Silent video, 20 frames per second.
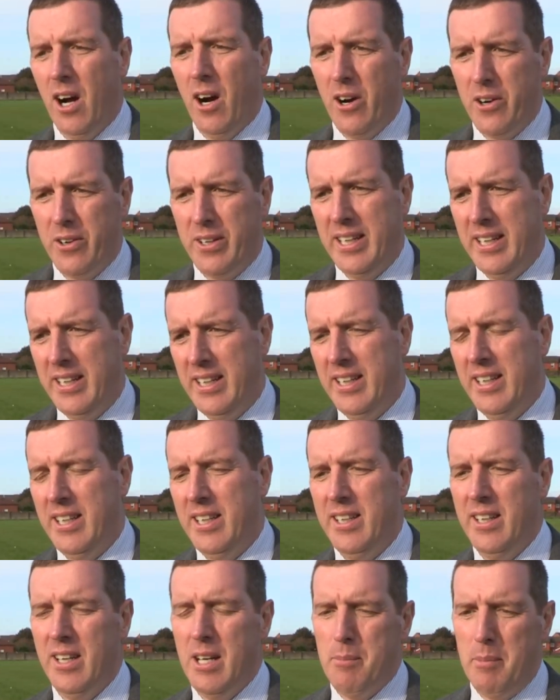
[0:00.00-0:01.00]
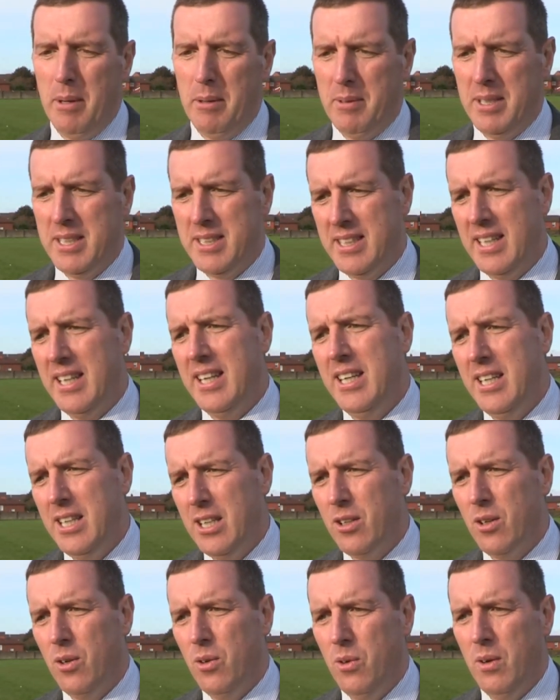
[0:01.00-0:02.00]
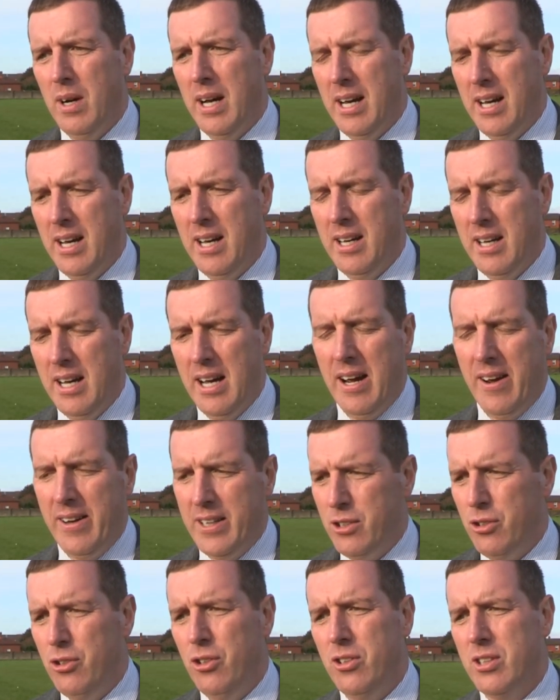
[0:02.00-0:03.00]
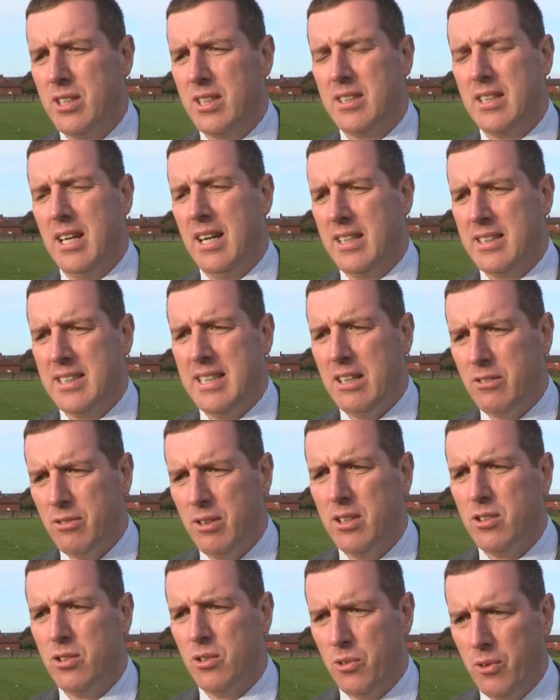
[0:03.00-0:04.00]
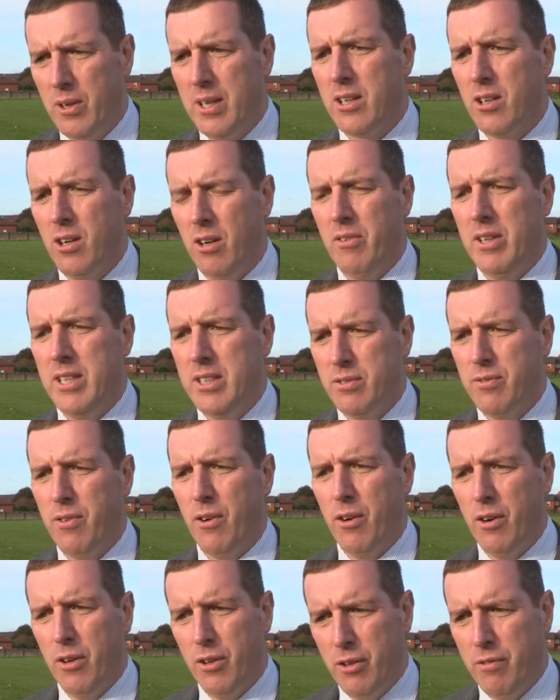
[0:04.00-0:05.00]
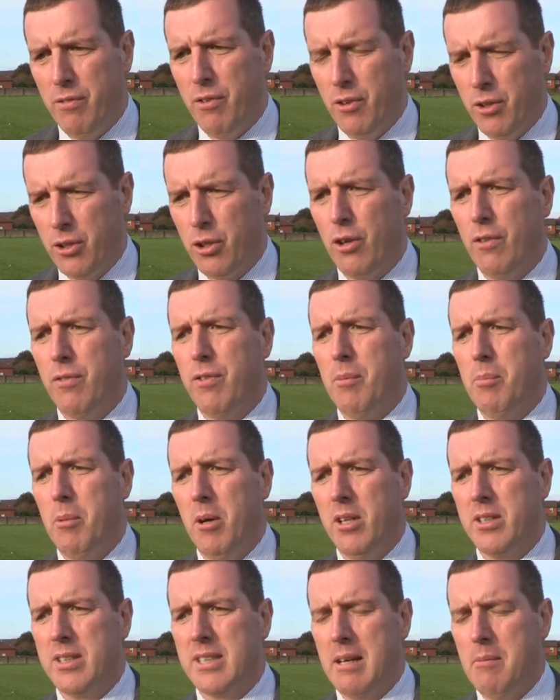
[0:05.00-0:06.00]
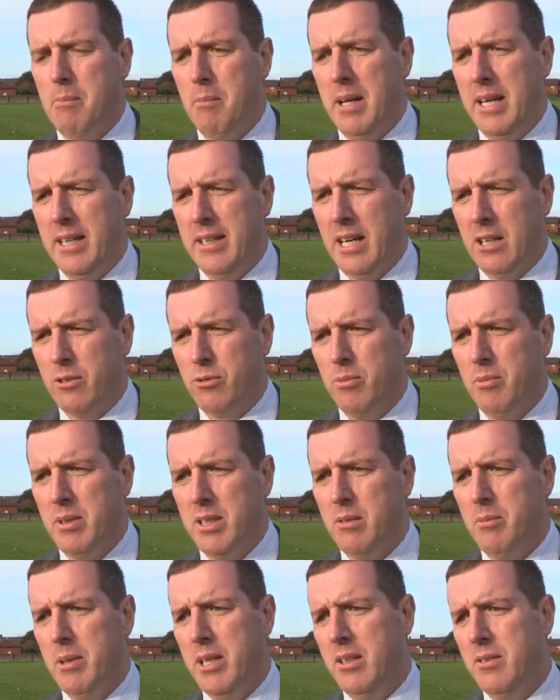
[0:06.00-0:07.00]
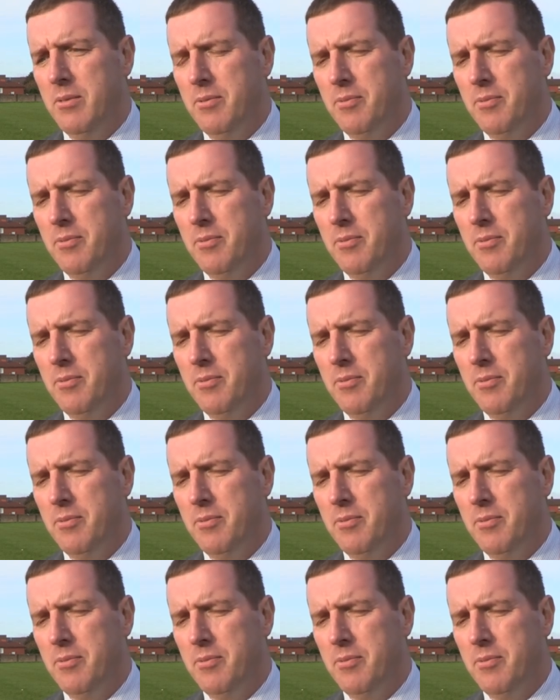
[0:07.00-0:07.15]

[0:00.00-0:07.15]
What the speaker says: RTE, BBC, you know, Irish News, etc. So great coverage for the good football that's getting played in Antrim at the moment.